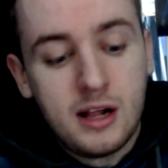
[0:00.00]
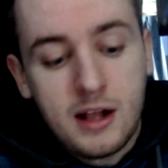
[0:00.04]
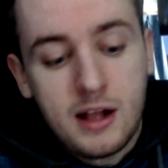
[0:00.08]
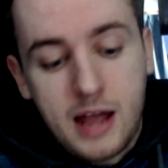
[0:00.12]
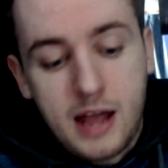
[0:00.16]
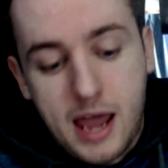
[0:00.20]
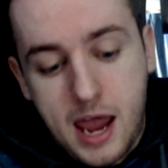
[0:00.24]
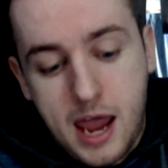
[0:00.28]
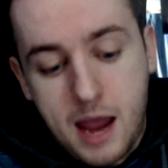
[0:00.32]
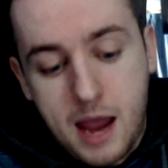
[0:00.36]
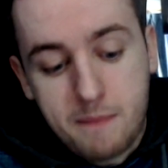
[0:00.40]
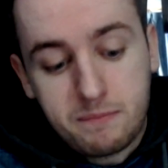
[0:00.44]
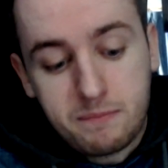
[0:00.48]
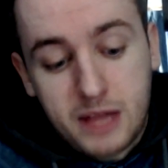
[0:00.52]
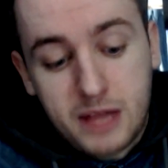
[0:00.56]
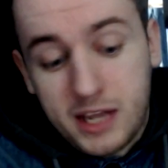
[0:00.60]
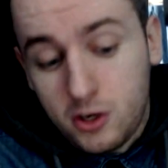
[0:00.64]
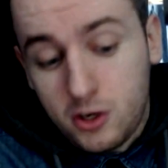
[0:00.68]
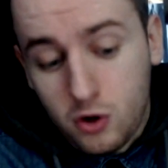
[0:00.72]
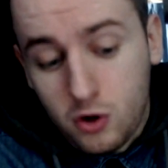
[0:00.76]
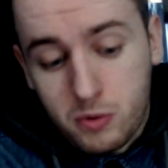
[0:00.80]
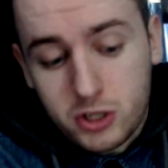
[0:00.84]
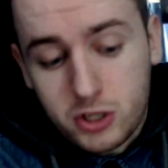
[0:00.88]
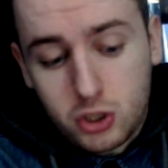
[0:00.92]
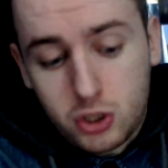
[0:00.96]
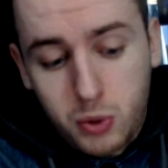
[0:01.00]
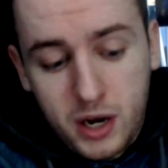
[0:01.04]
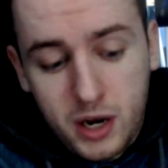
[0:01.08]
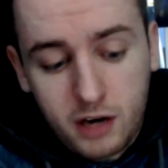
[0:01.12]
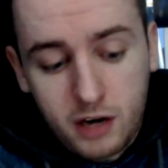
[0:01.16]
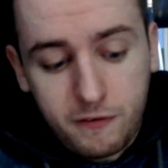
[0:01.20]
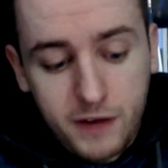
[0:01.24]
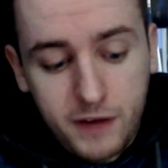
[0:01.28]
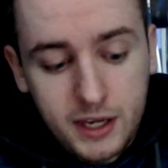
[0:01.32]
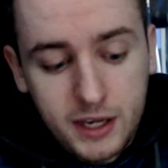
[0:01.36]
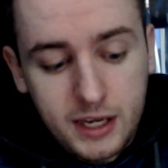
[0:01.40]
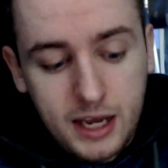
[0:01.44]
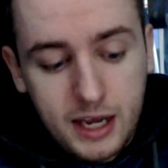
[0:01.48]
um, let you know what Twitter's
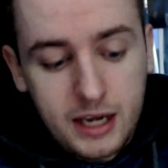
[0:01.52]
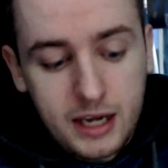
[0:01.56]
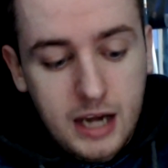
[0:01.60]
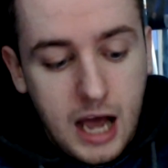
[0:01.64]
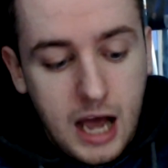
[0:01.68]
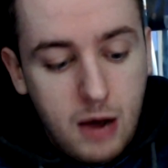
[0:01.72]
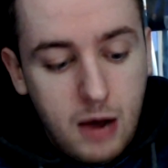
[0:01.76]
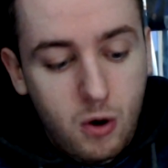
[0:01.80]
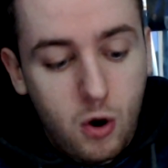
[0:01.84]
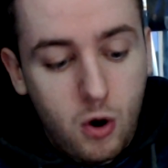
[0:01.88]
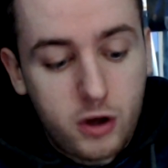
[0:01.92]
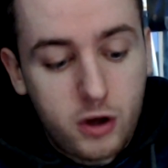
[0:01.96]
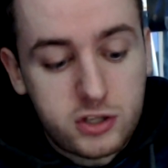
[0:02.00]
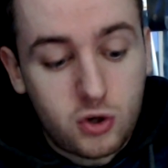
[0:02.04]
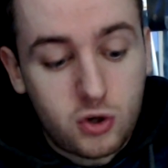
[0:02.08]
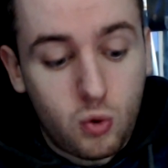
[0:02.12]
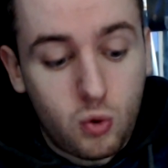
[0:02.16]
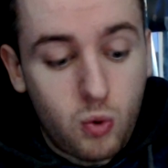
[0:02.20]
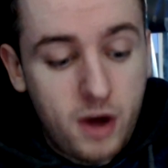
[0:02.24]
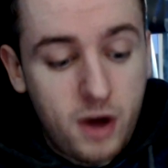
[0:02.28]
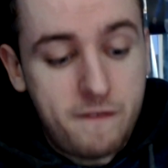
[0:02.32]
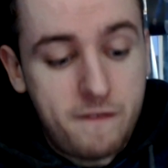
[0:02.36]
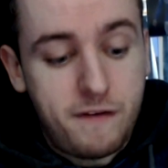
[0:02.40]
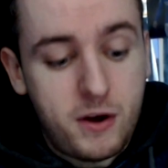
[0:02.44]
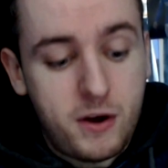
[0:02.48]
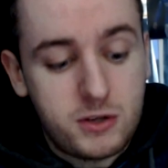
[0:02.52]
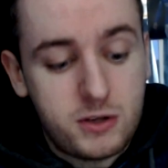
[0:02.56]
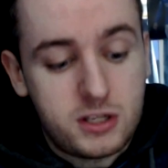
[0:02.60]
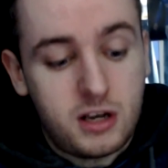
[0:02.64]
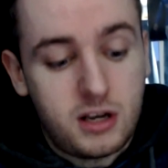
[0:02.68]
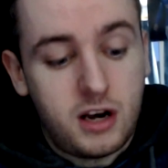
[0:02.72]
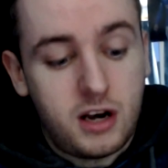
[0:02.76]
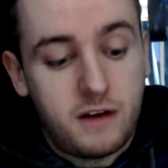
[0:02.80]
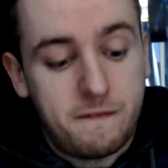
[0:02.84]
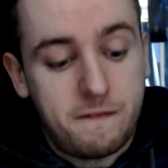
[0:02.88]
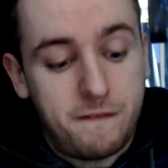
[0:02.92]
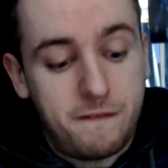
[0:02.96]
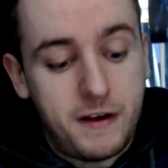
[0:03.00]
thinking. Oh, it's got
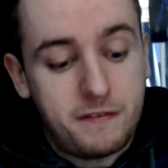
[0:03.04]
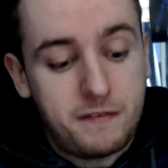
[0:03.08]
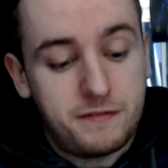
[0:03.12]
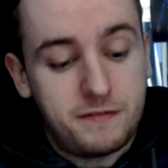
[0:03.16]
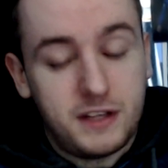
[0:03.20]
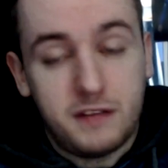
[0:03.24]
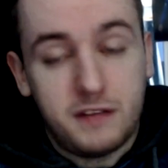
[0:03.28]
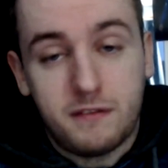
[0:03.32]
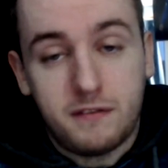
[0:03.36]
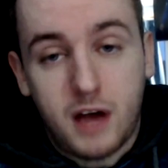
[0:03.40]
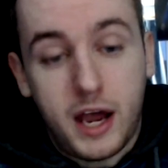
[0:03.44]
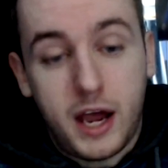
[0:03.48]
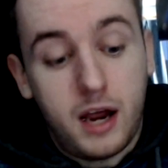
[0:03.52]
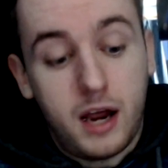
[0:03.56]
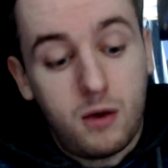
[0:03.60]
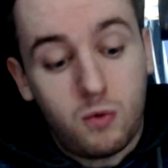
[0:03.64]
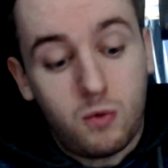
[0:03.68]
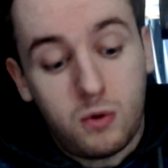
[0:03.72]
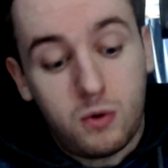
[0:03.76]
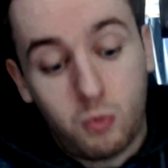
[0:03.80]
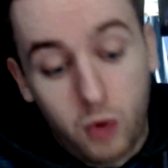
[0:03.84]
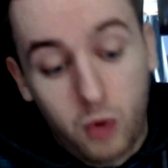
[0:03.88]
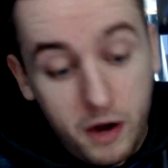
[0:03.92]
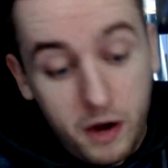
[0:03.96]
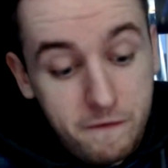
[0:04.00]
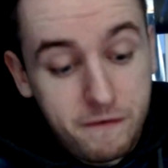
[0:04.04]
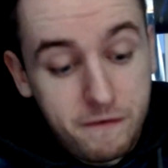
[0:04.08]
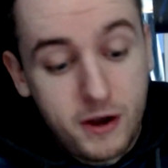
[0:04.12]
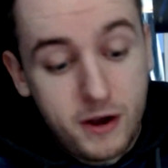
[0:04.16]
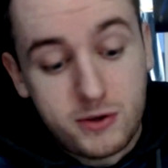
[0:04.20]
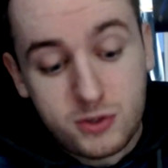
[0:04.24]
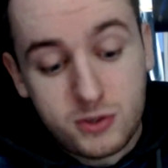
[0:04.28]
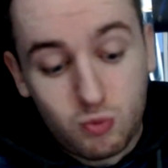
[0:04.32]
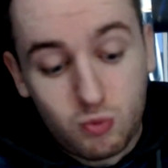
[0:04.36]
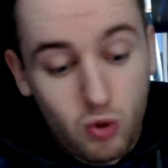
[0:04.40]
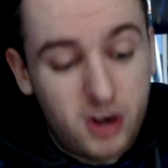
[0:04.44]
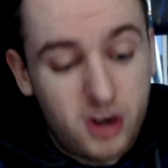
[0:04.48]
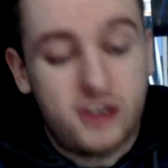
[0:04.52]
1,015, uh,
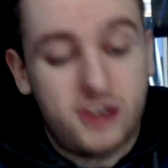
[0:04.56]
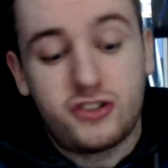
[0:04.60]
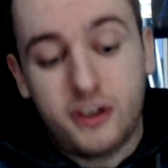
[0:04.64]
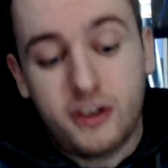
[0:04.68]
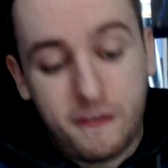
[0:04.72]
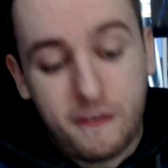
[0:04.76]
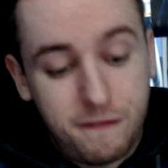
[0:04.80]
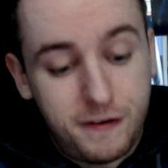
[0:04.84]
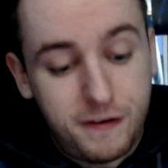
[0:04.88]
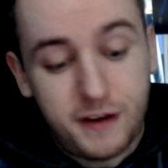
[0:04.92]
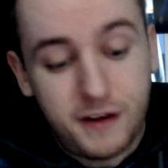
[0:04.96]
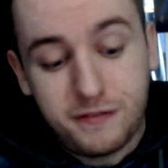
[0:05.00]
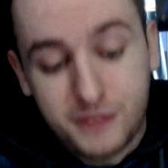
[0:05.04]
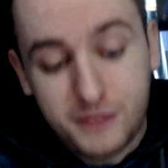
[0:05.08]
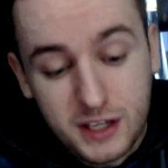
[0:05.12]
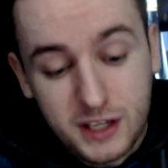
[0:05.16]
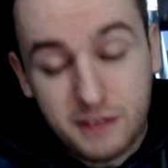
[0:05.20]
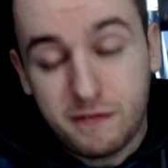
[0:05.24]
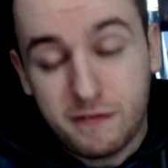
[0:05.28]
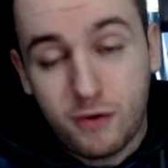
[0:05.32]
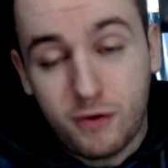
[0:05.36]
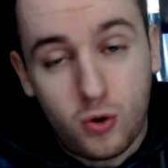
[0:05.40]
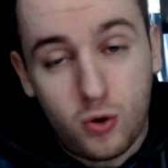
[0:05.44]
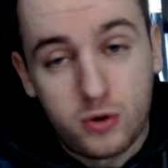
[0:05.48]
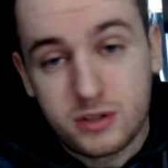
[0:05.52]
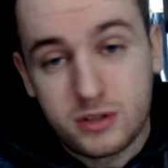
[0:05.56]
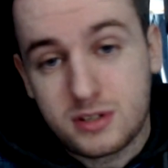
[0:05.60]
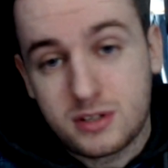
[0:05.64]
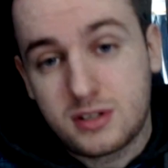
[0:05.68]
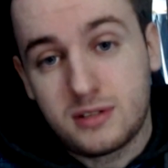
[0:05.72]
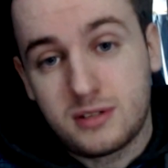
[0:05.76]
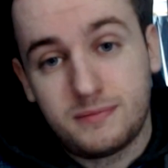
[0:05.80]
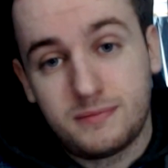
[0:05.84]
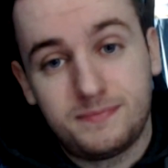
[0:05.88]
1,115 votes.